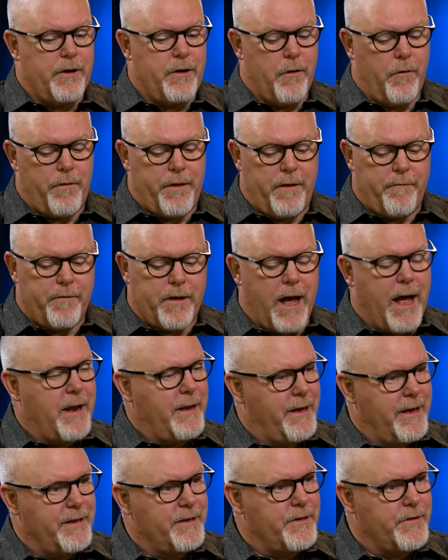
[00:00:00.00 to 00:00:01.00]
They've gotten
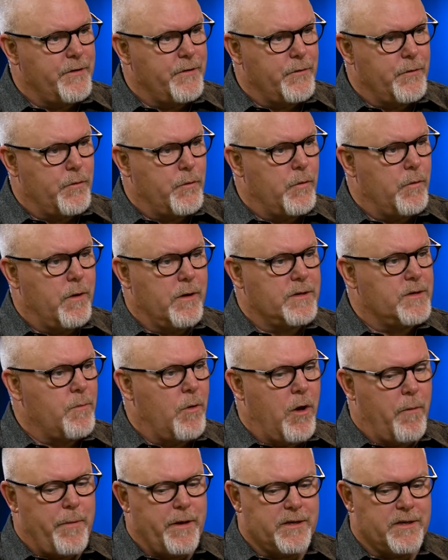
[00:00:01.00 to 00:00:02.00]
into a
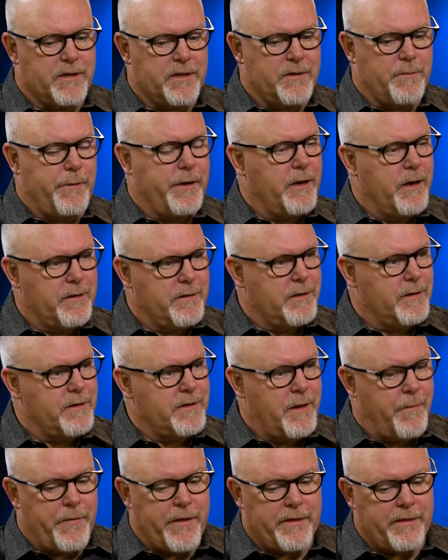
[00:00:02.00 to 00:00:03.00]
small business because it's
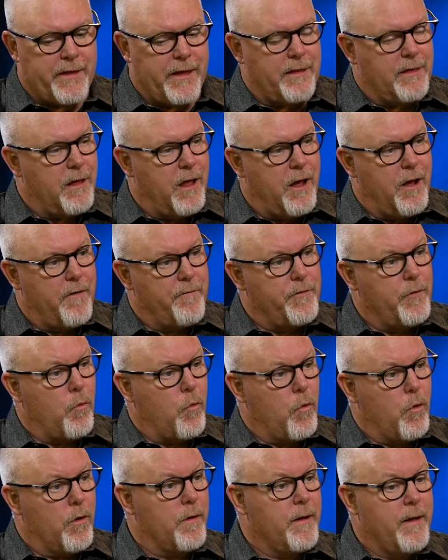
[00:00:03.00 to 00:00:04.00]
something they loved,
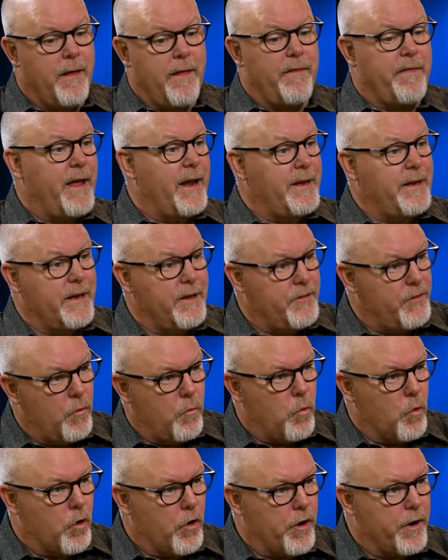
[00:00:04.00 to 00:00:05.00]
or they did the
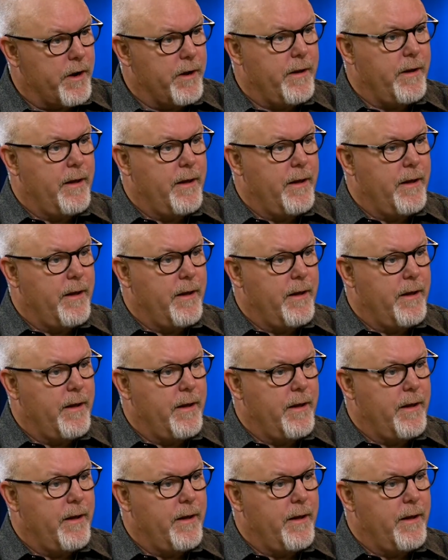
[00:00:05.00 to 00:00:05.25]
work